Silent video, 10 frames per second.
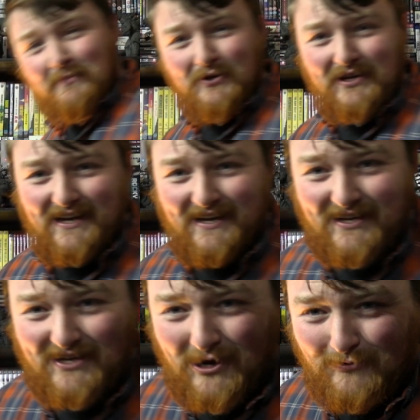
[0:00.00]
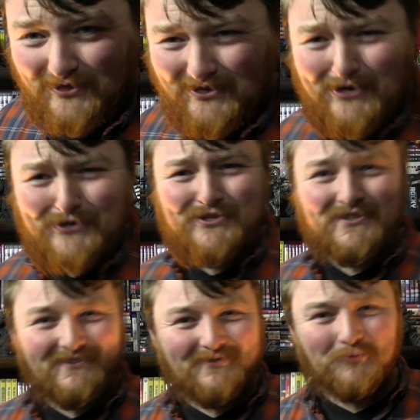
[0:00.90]
putting a rather harsh
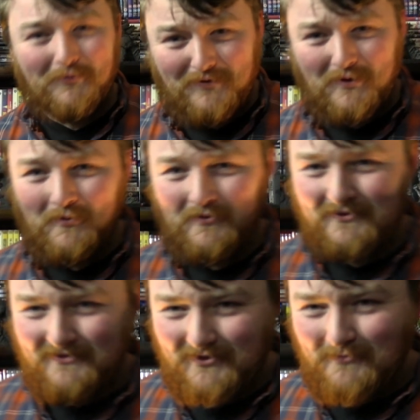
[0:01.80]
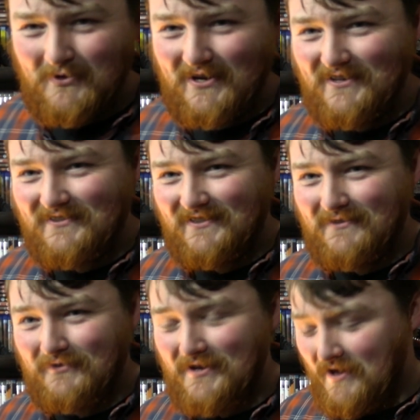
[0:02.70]
review on my
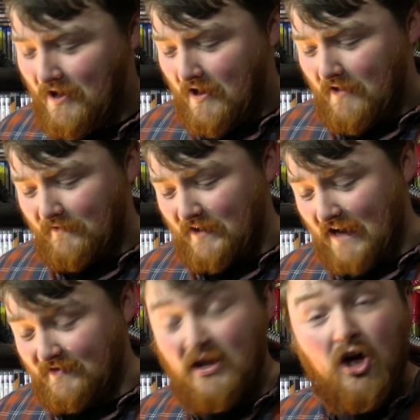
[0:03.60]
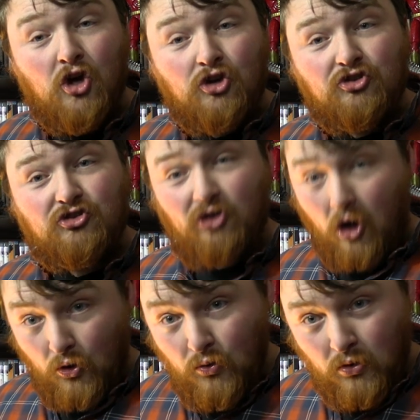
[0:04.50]
delivery for that.
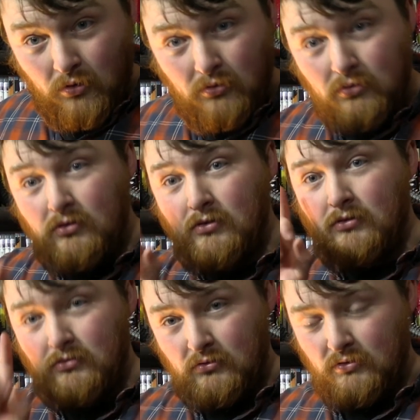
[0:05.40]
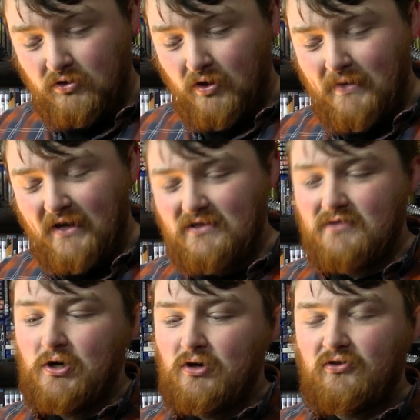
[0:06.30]
So, going back into the
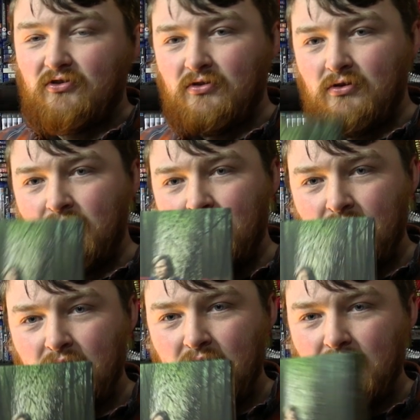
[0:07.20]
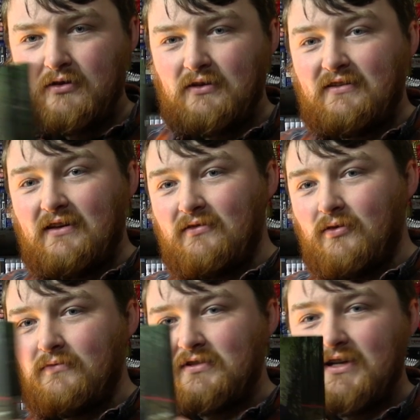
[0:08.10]
box, this is
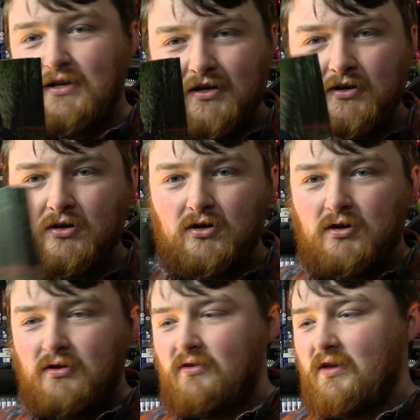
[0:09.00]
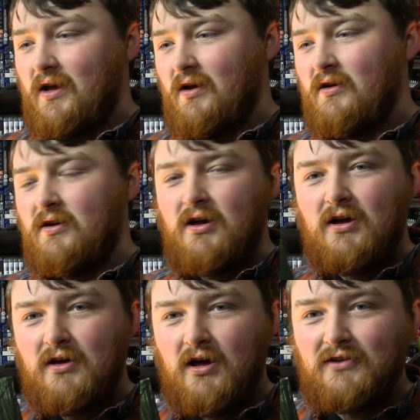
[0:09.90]
obviously the
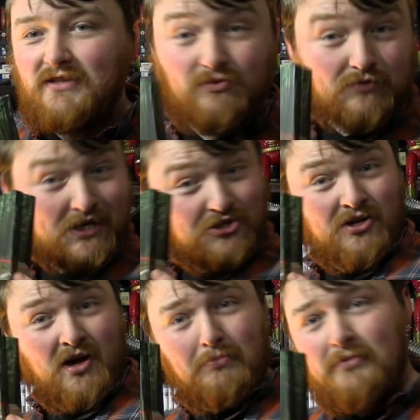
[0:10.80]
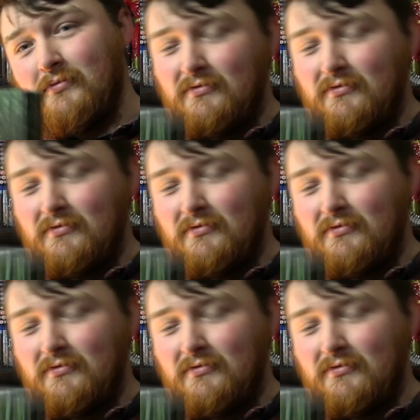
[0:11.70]
disc retention hub.